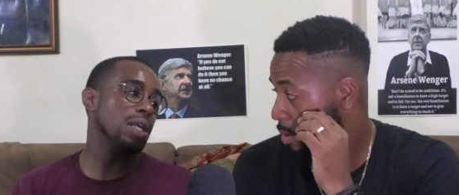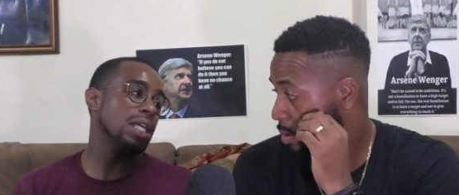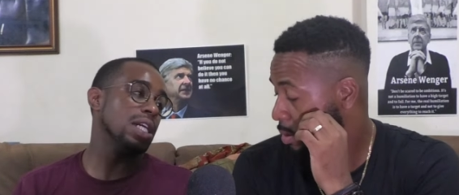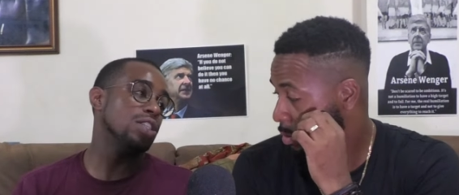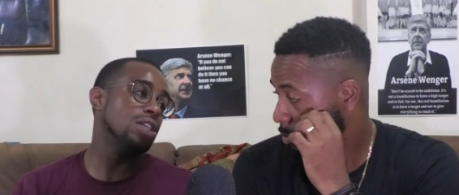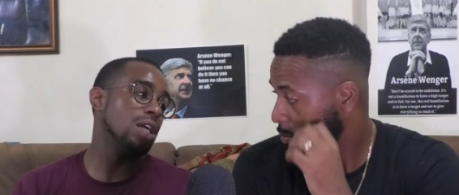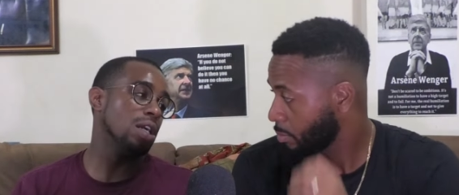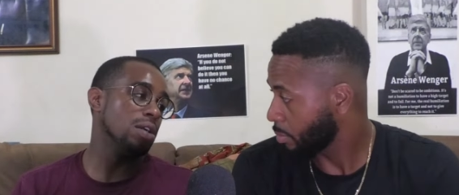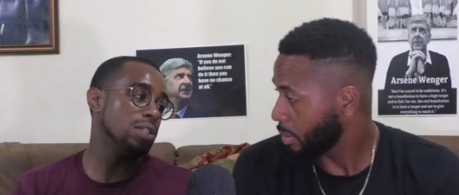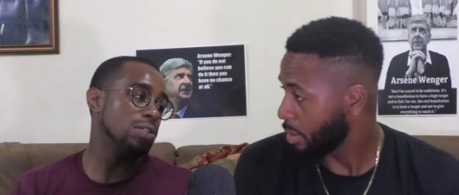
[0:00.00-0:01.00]
Speaker 1: We get a draw,
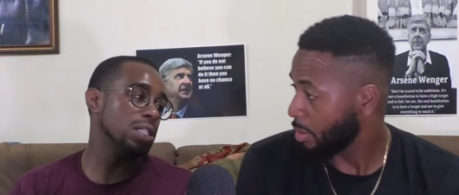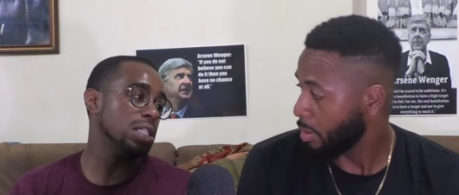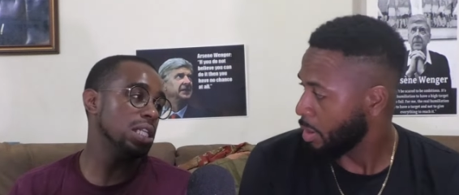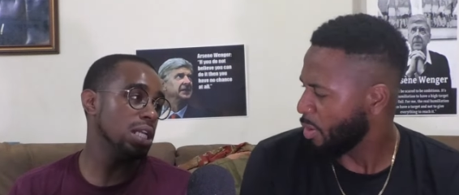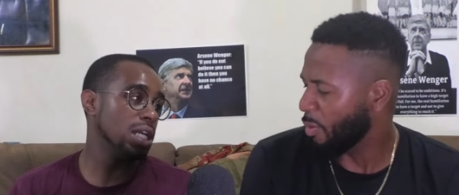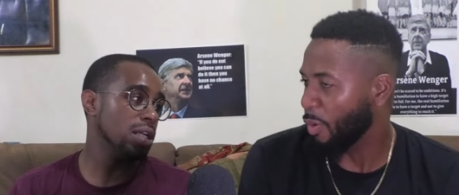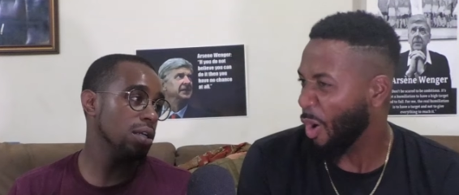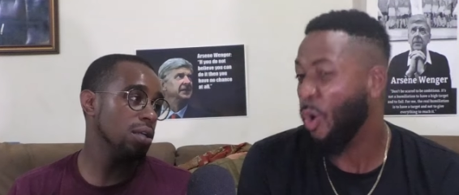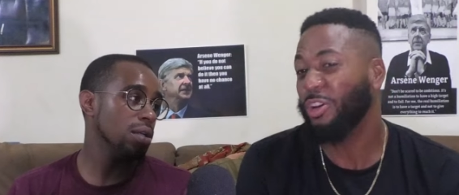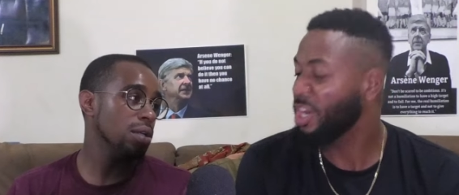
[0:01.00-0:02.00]
which was needed.
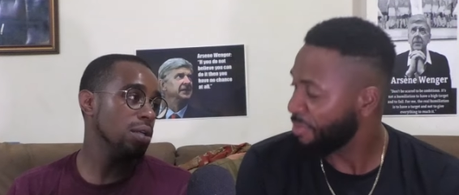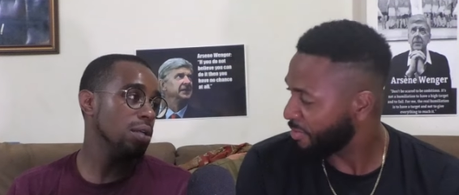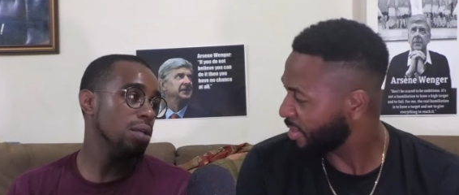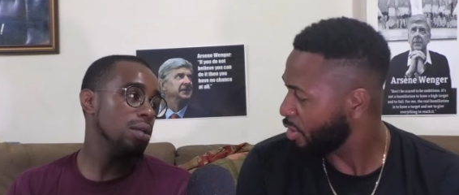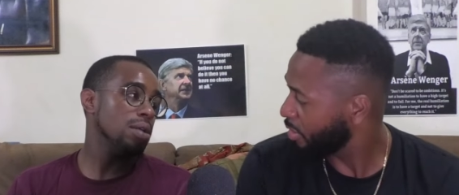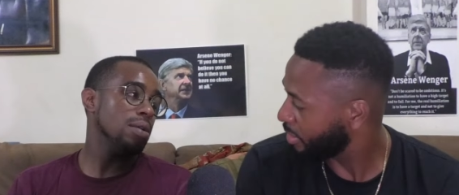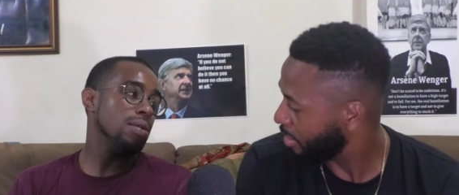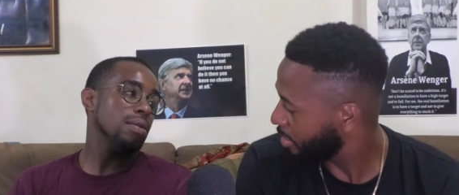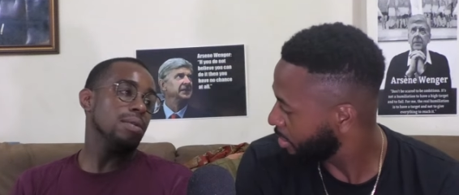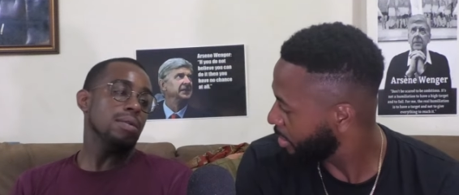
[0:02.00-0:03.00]
Speaker 2: Oh, J F F secured this
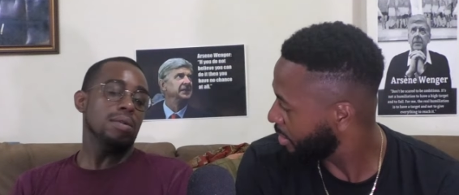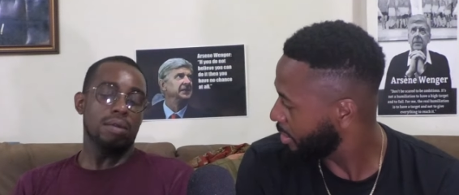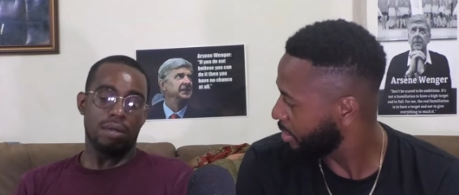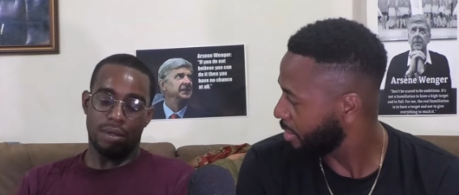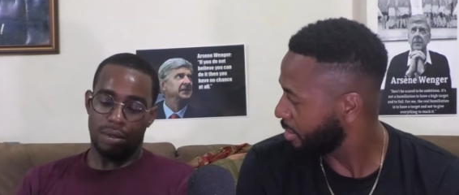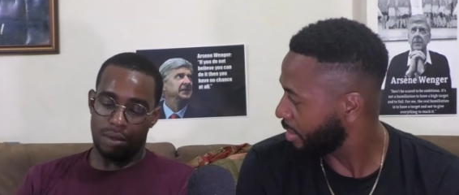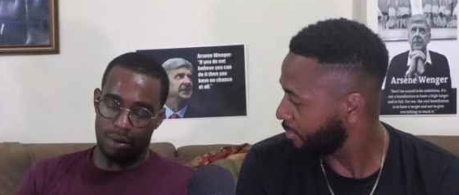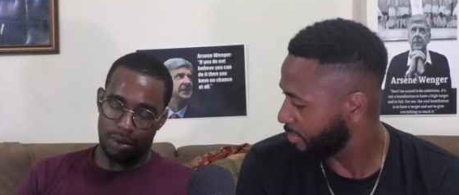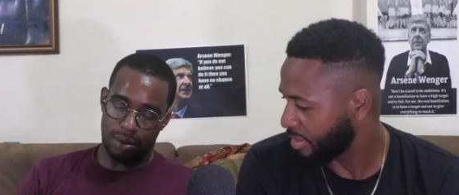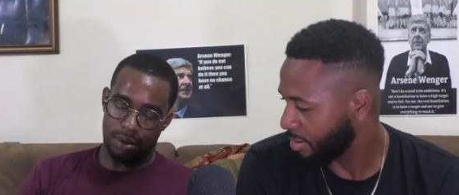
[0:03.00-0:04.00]
are this are, this are, this, are,
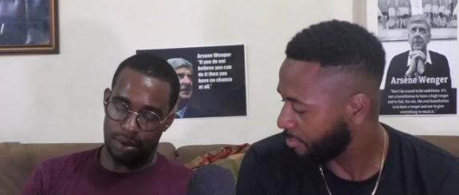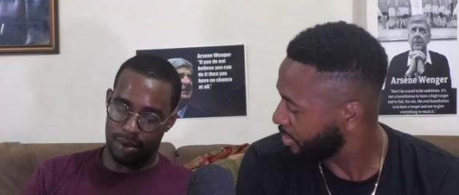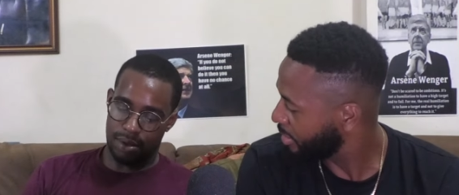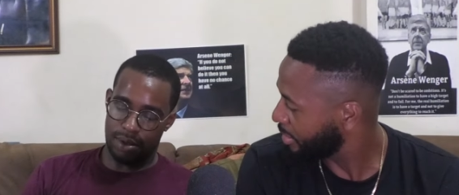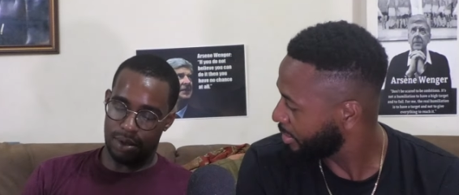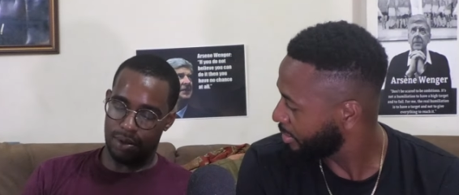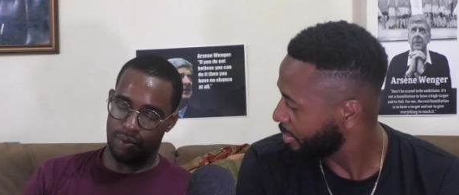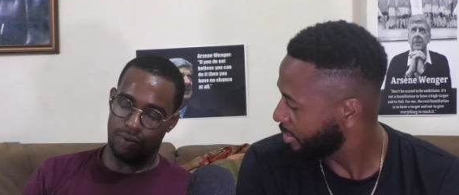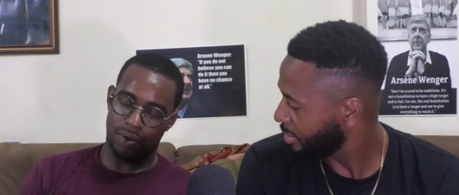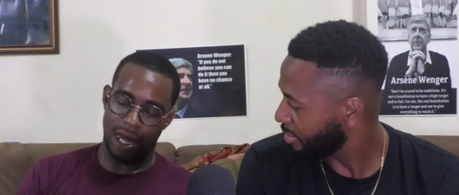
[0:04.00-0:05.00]
this are friendlier.
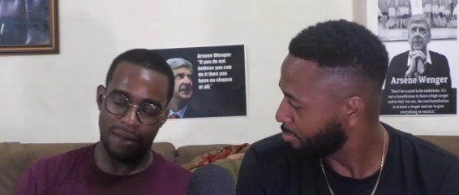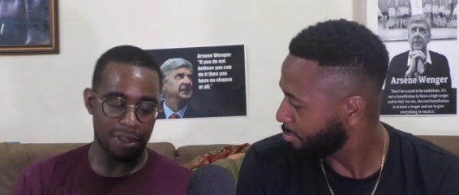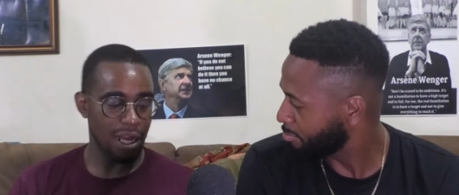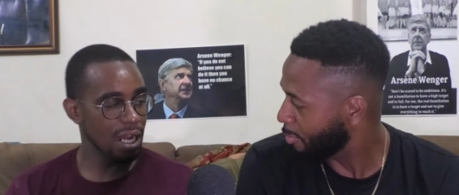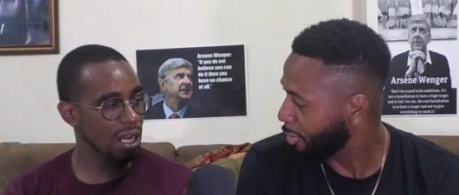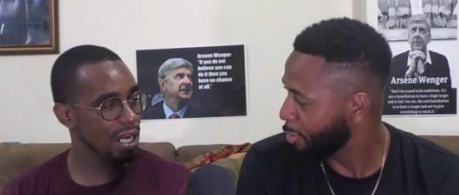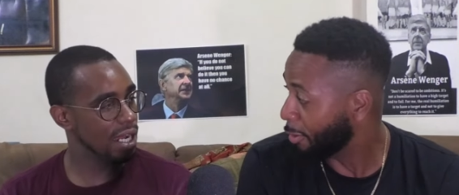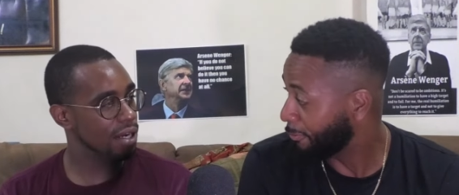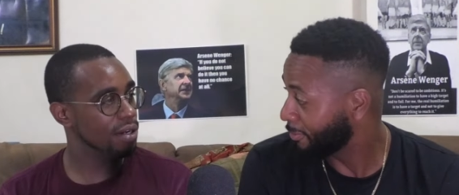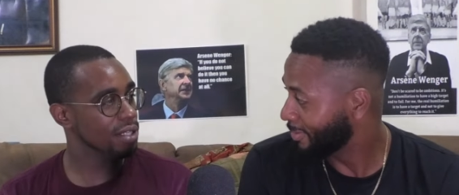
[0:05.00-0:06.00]
Speaker 1: After all money that,
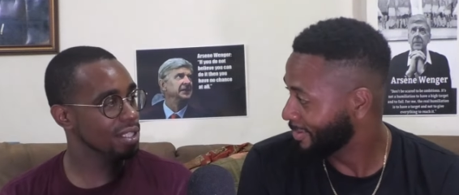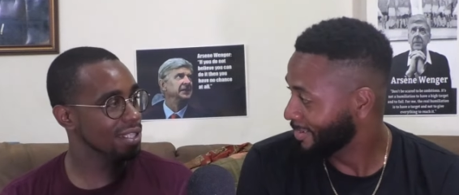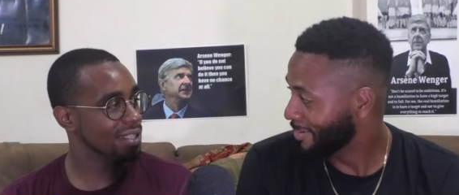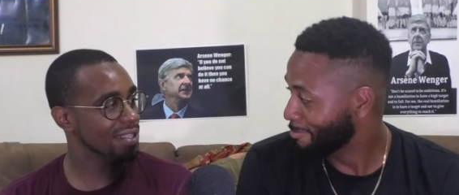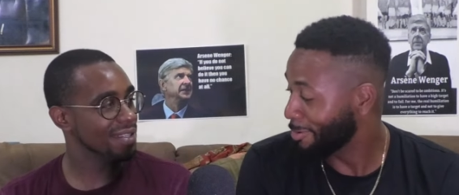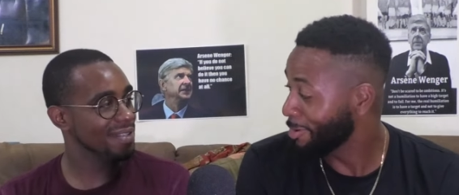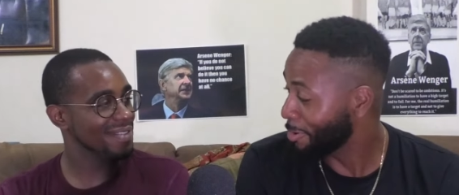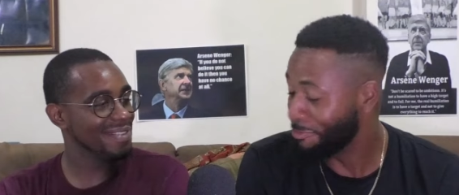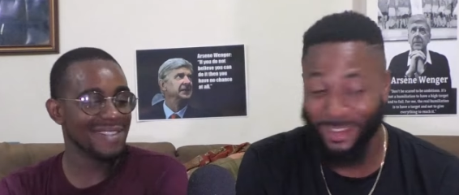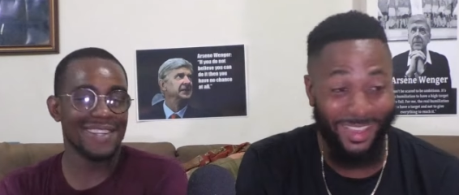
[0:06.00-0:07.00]
enough, don't it? Money
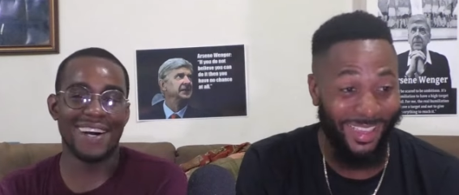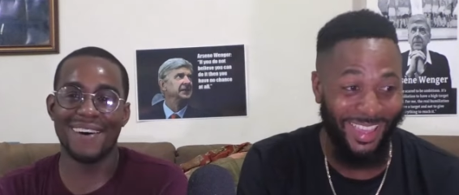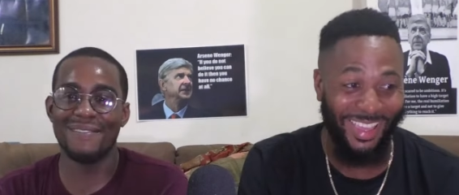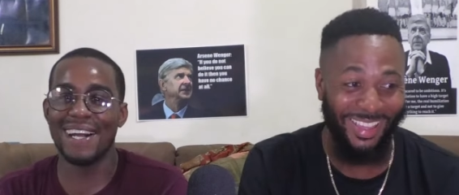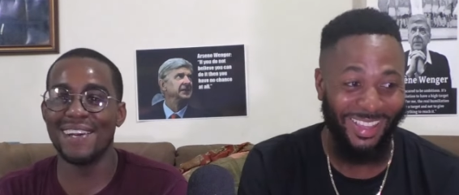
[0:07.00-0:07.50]
enough. No man,